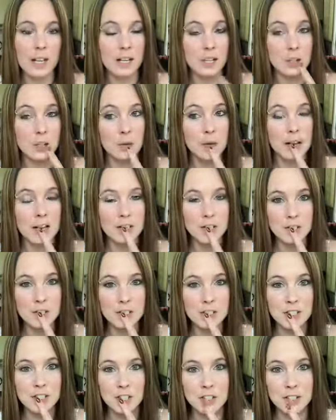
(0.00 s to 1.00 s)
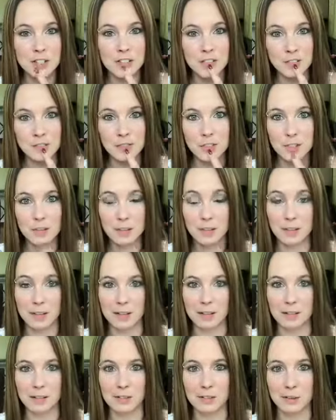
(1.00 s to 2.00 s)
and you'll actually start to feel
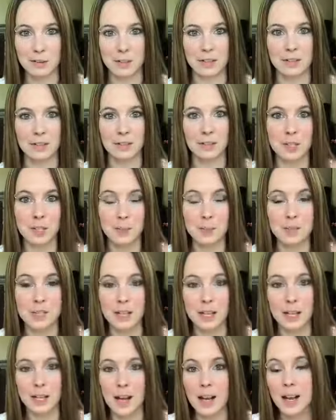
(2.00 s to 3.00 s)
things with your lips again.